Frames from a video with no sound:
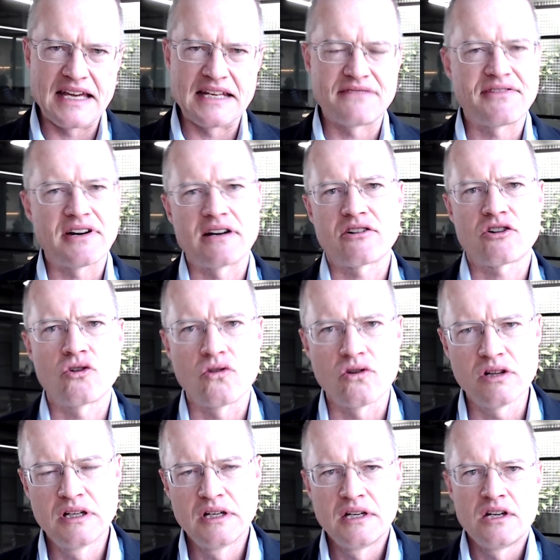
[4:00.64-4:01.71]
if I
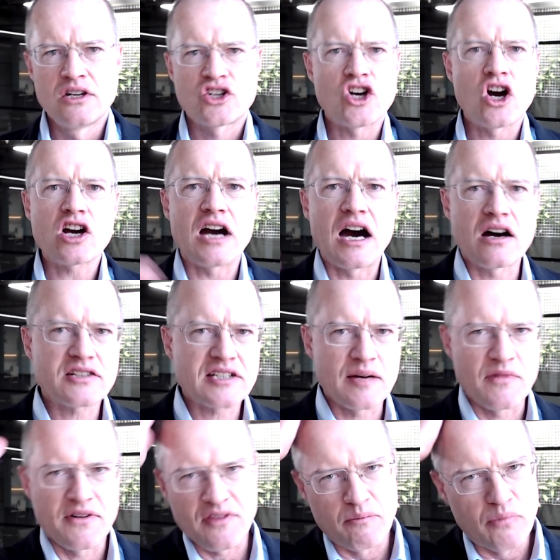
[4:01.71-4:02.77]
recall. Shock
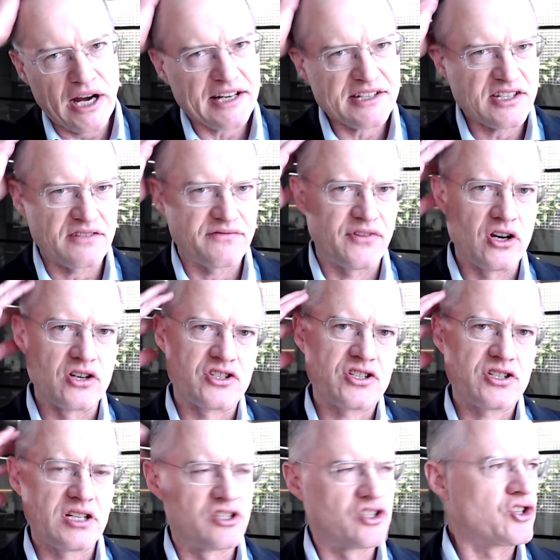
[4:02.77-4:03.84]
outcome of the Brexit vote
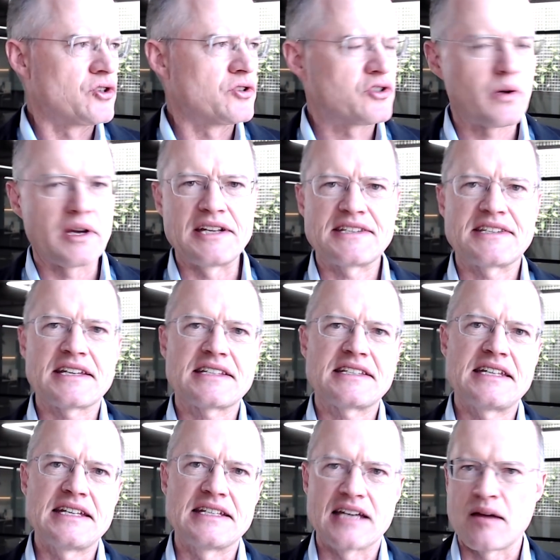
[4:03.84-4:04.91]
in June
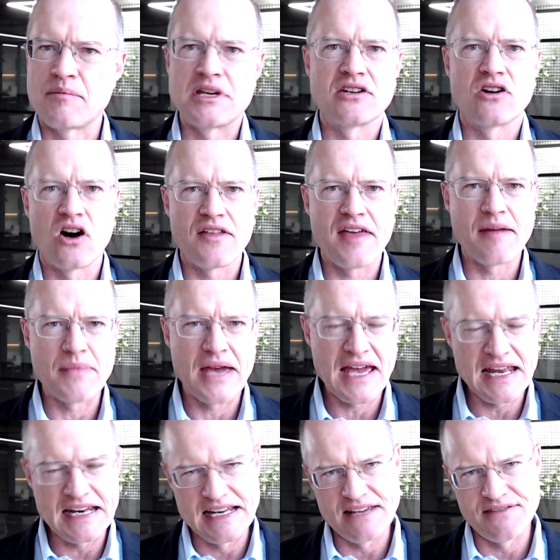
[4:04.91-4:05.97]
2016. I mean, are they
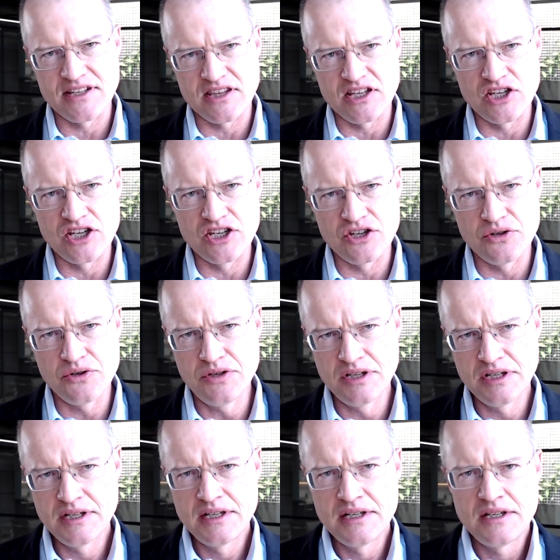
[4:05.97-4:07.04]
mad, leaving the EU?
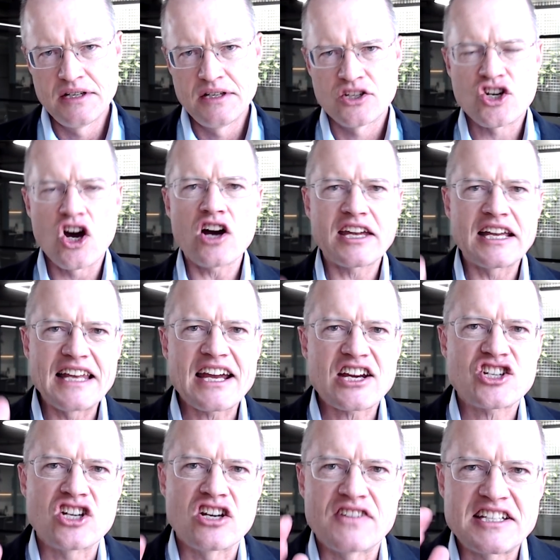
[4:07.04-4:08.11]
Shock
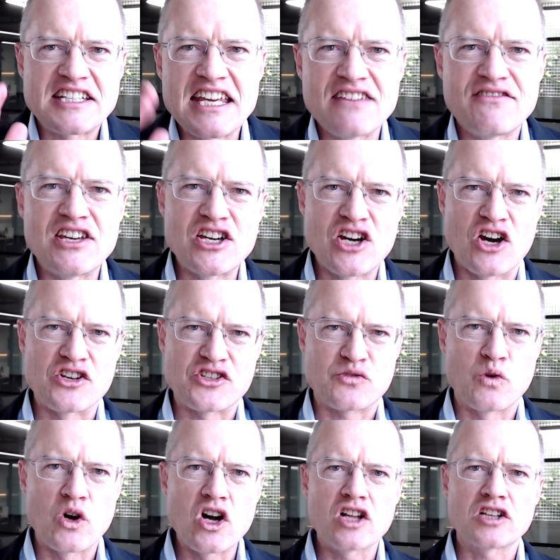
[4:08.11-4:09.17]
election of a TV host,
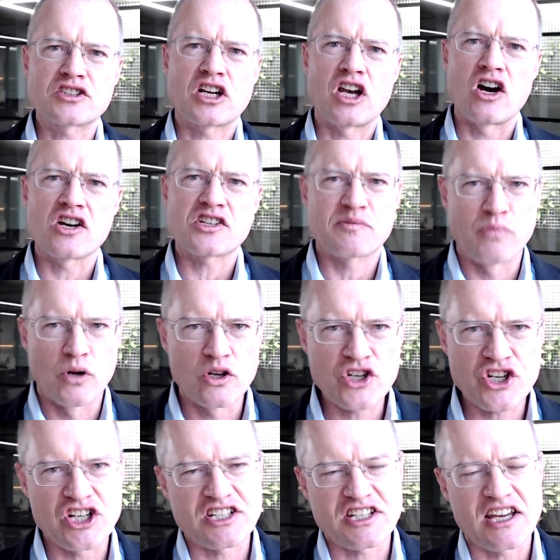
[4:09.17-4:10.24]
world-class
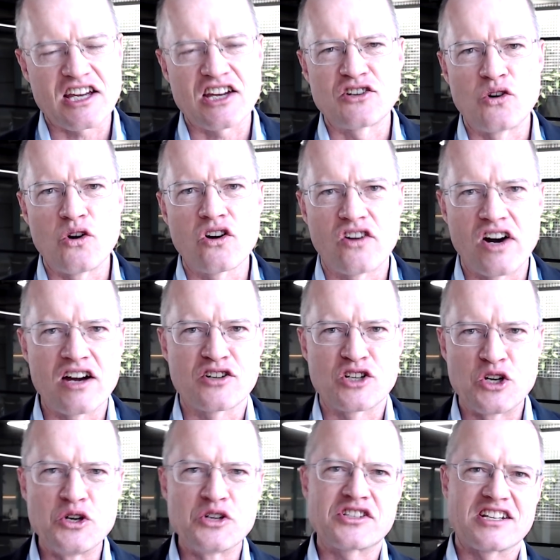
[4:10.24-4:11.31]
bullshitter and all-round
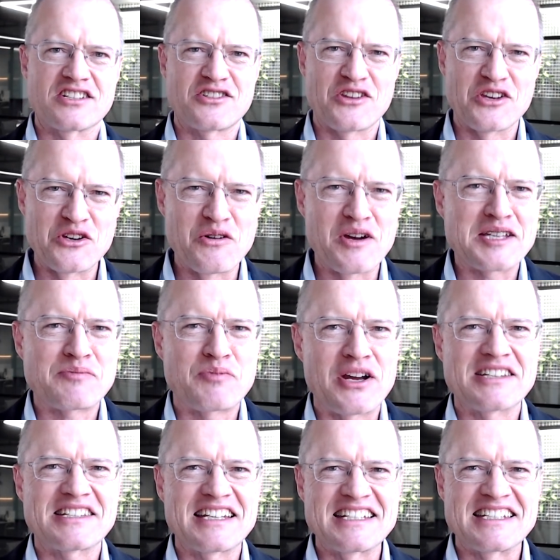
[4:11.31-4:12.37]
loser to the US
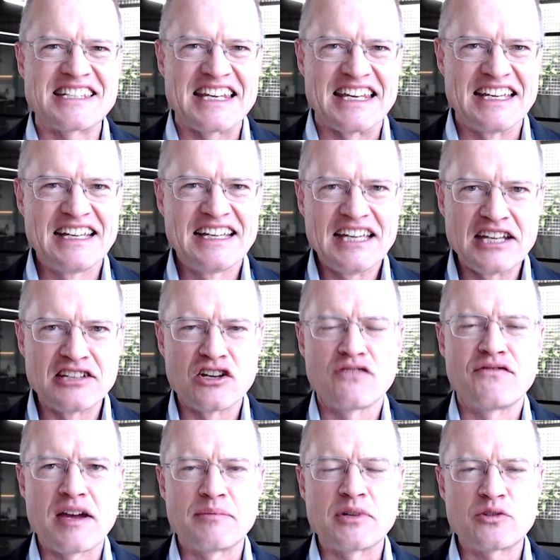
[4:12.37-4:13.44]
presidency in
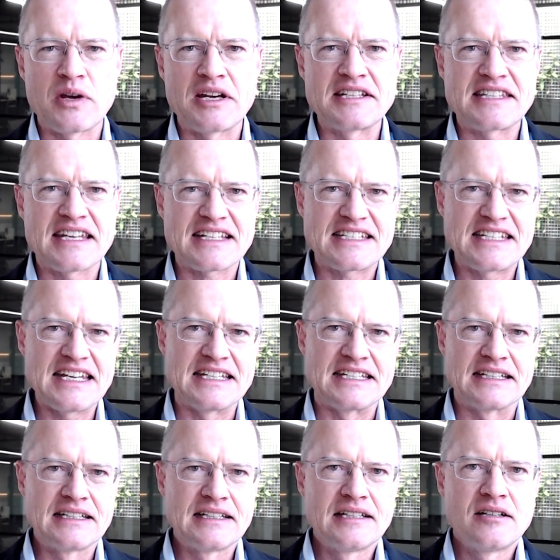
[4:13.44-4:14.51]
November
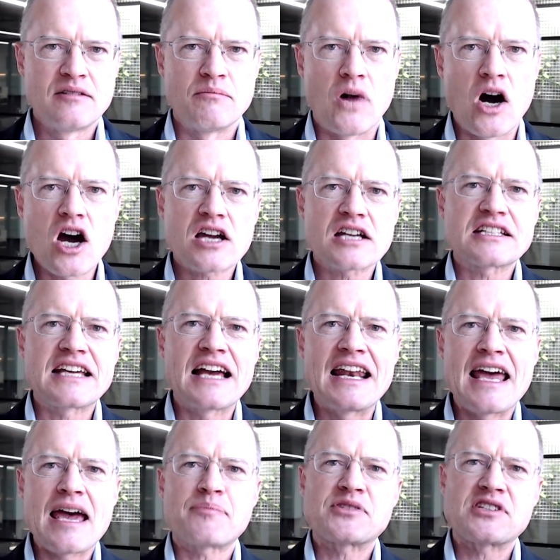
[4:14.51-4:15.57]
2016. Market
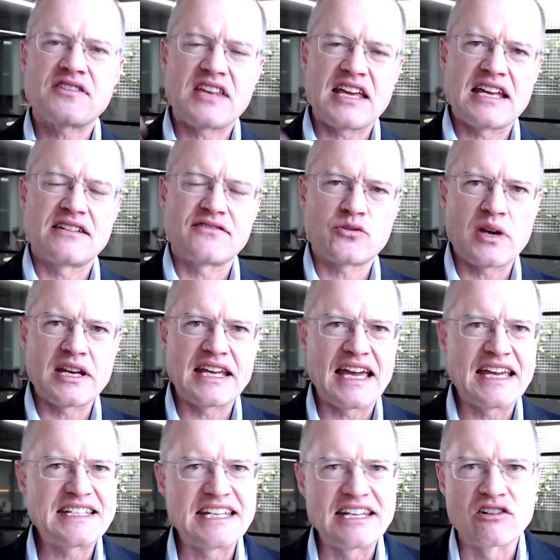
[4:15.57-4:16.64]
collapse at the end of
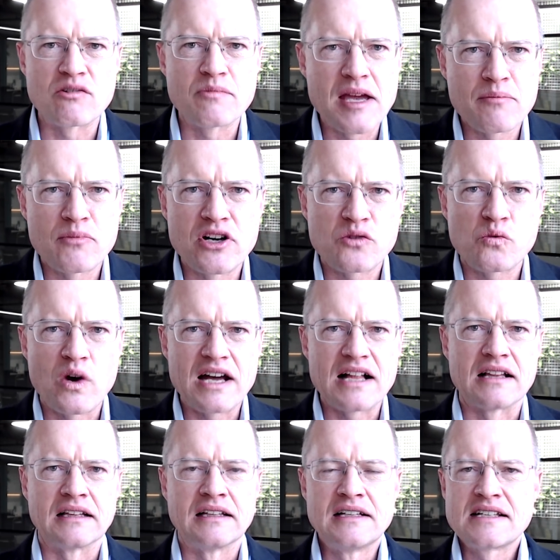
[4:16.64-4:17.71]
2018. Remember it
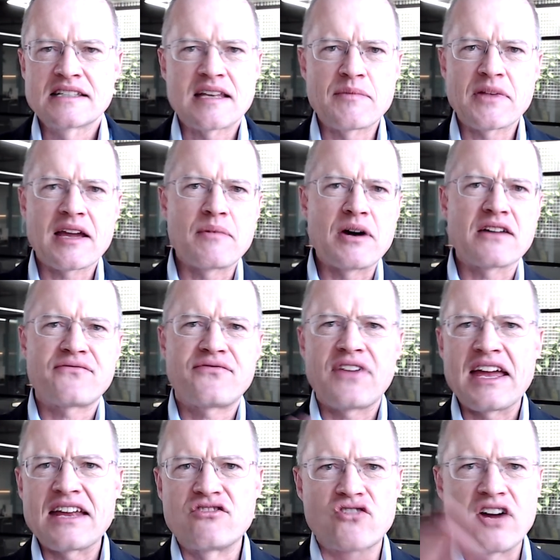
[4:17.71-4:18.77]
well. Something about
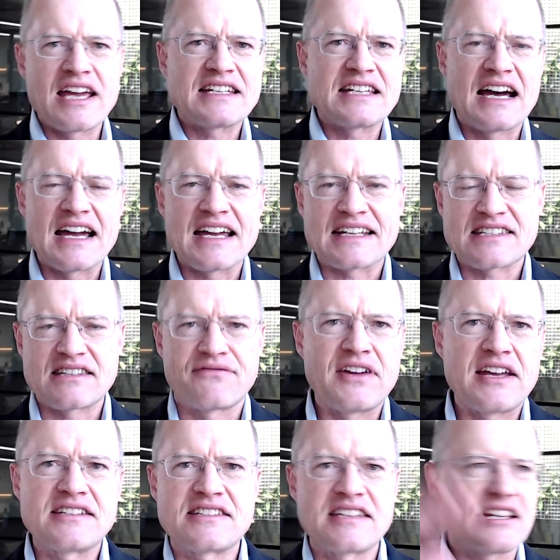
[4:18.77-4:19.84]
Fed rate hikes. The
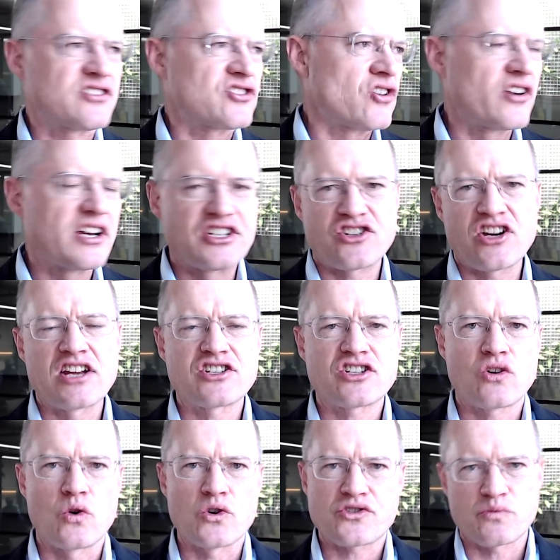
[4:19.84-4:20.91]
Fed said, sorry, changed
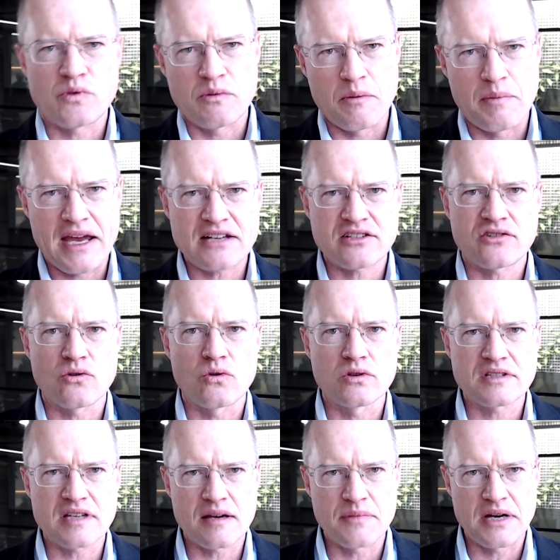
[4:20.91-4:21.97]
course. We were back to the
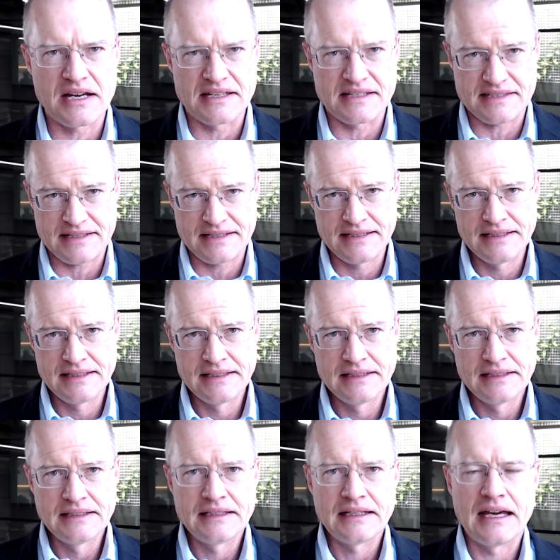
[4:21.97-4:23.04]
all-time highs.
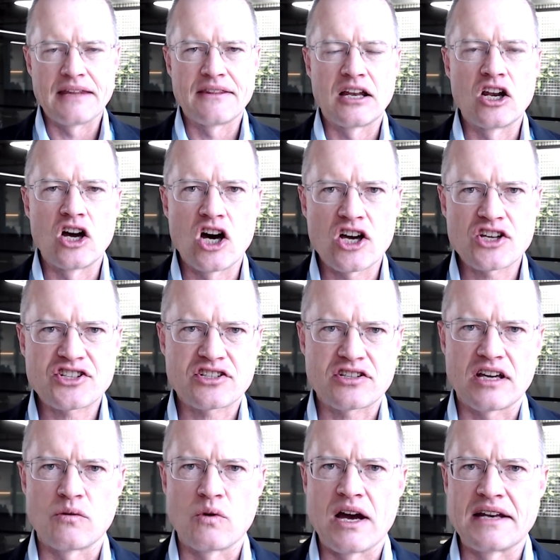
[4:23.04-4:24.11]
And the last
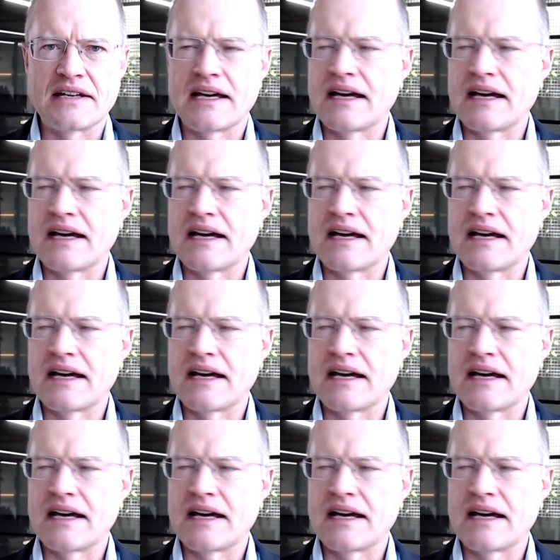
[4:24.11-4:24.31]
one,